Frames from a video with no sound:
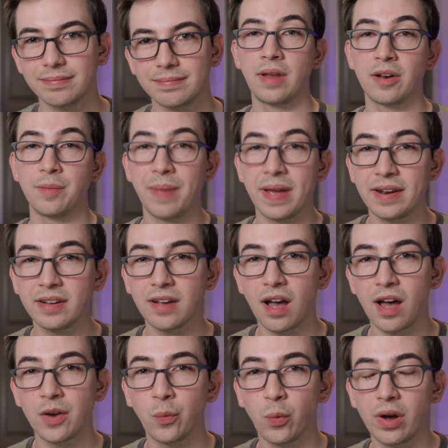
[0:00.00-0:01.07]
Now, depending
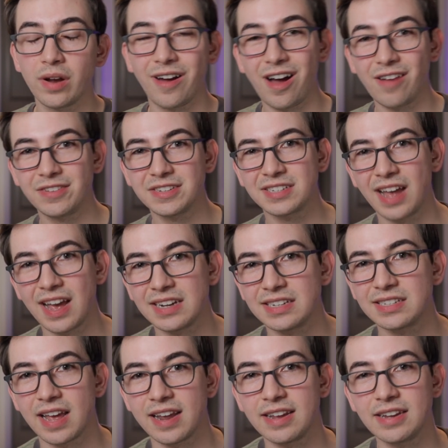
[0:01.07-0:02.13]
on what office side
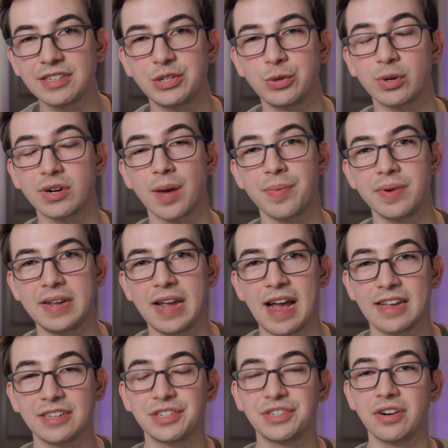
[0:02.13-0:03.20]
settings your company
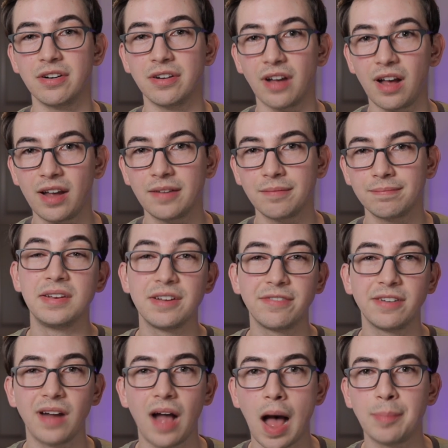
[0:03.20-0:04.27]
has turned on,
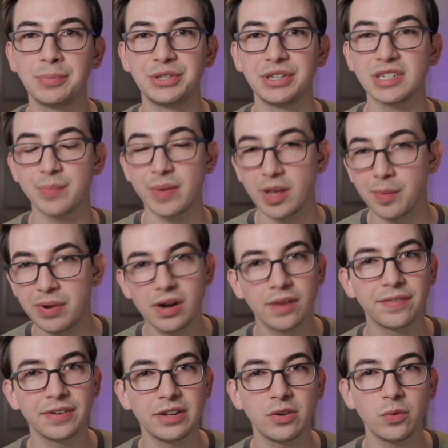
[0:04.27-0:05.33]
different options may appear
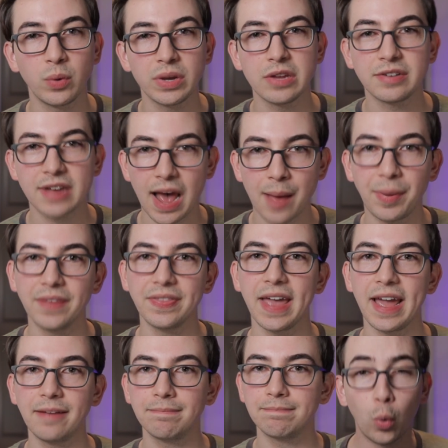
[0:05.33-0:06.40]
for you when you tap on that.